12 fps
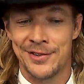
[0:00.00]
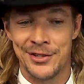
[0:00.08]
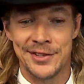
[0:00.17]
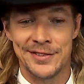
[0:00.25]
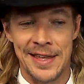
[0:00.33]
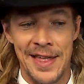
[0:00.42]
You
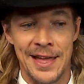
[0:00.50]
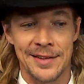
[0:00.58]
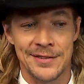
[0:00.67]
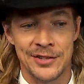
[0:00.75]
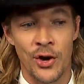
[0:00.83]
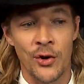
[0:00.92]
can say
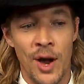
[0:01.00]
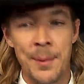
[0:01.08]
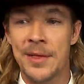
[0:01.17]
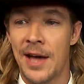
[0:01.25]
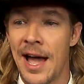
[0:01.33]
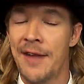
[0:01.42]
that. So I'll
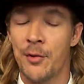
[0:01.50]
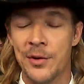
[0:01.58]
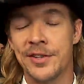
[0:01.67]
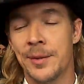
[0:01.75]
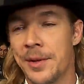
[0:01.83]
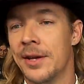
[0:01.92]
be, I have a
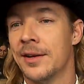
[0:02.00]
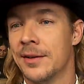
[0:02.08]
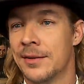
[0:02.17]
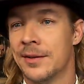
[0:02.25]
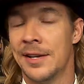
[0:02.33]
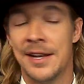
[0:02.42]
reason to be here.
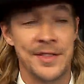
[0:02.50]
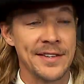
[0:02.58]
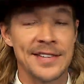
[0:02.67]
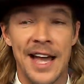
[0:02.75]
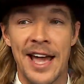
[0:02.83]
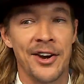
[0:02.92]
Yeah.
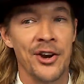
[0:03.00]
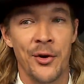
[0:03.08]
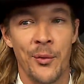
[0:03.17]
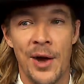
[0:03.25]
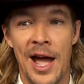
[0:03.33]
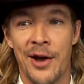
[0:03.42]
This guy, I don't
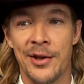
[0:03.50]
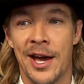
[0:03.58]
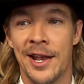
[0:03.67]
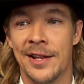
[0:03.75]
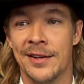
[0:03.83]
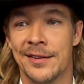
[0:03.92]
know how he got in.